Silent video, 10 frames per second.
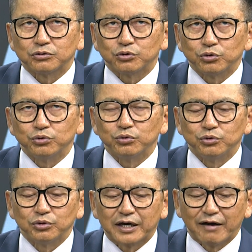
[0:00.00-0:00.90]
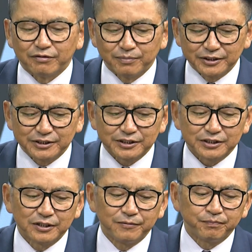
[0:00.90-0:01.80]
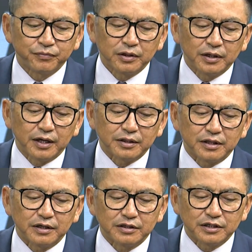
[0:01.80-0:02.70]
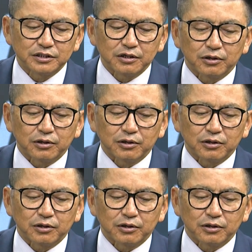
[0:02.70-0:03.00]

two governments. And this